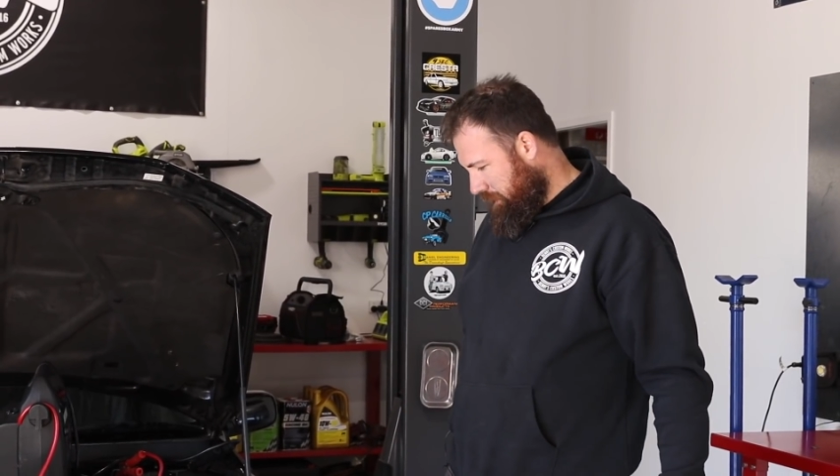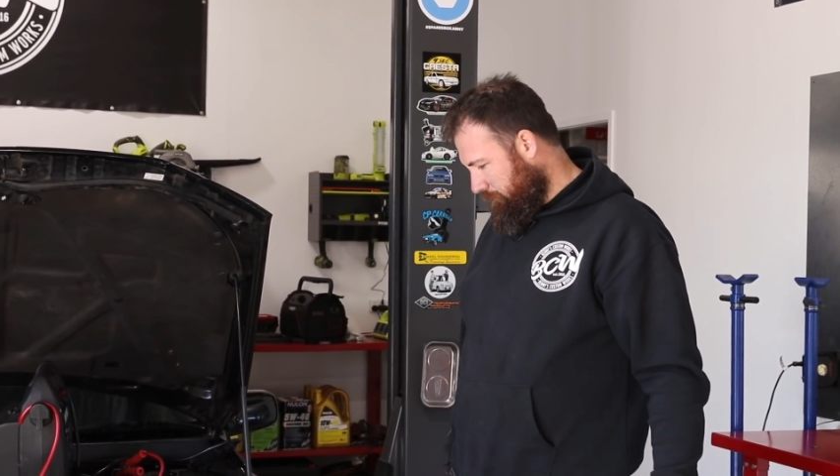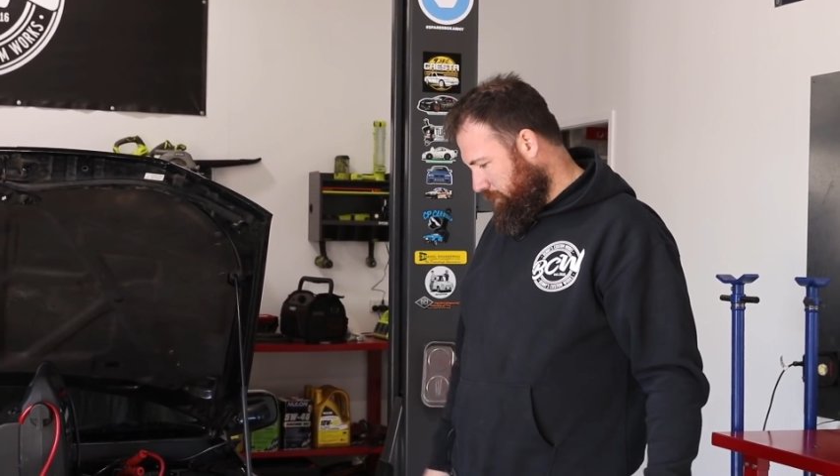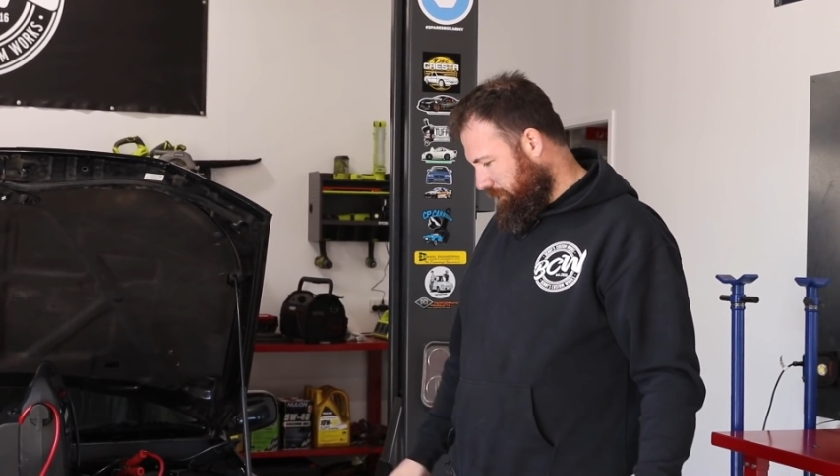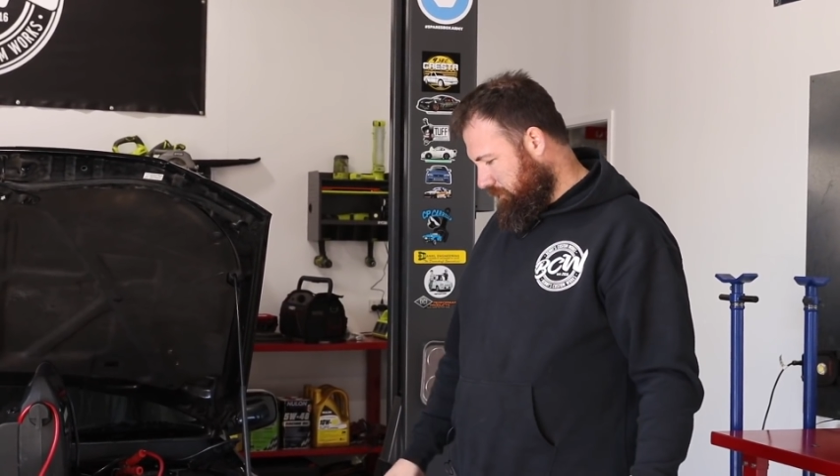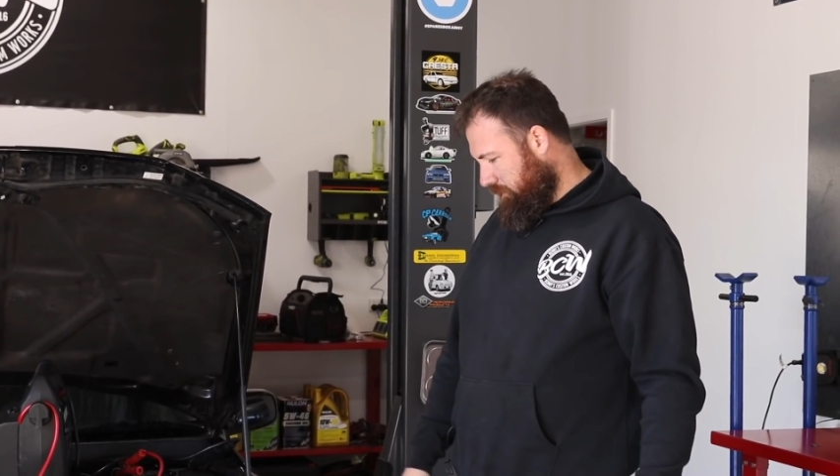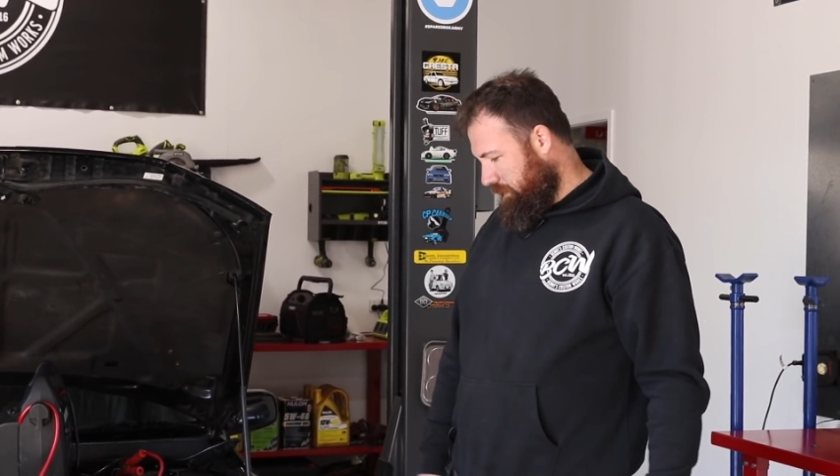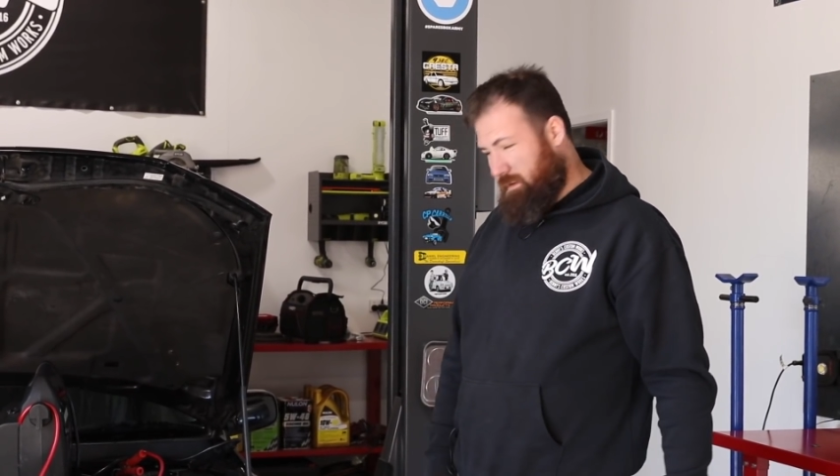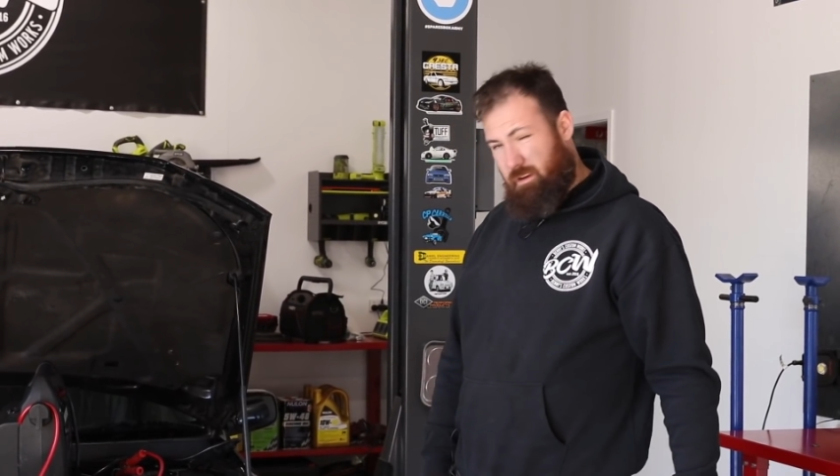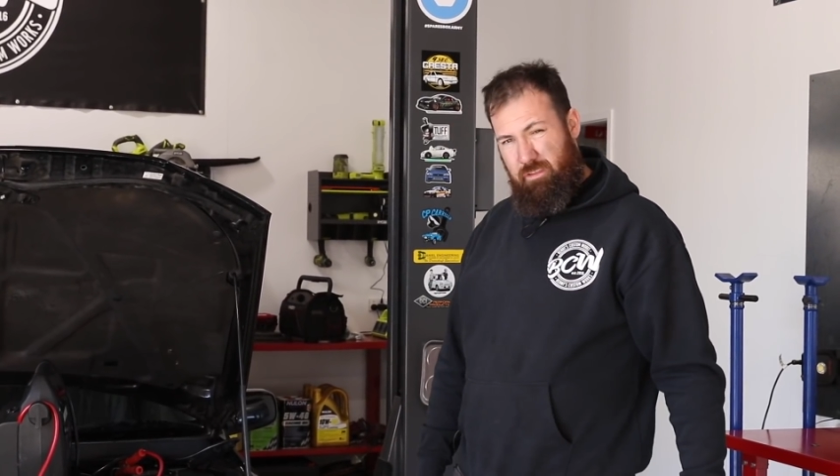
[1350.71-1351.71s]
then put the grill
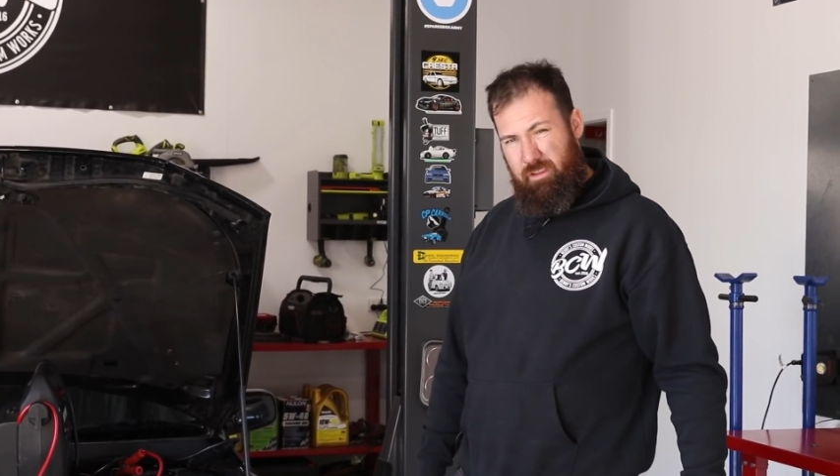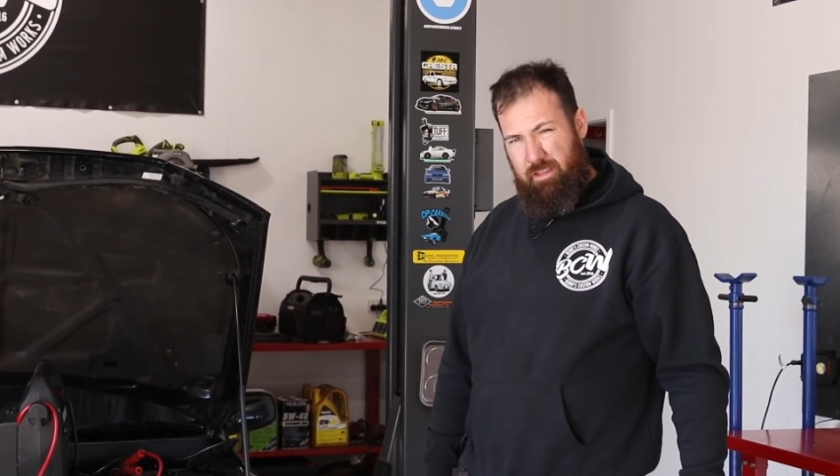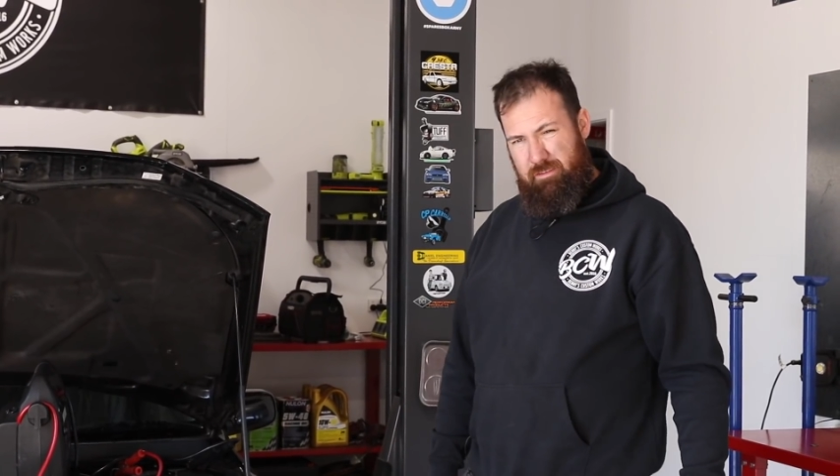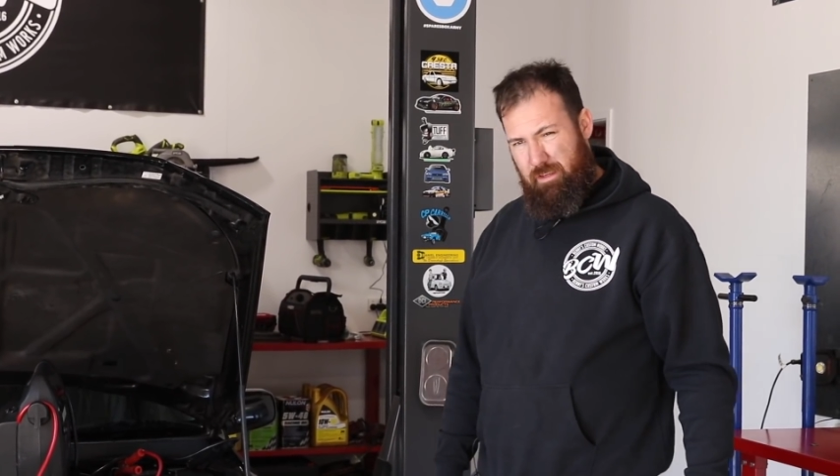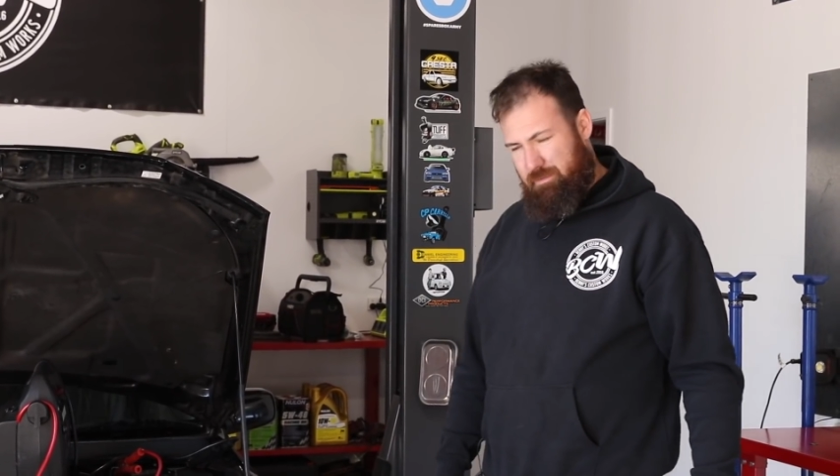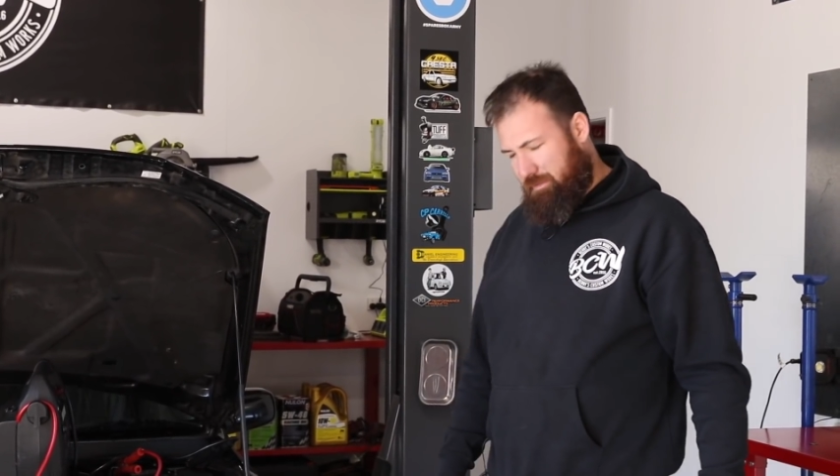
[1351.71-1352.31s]
in, and I think that's us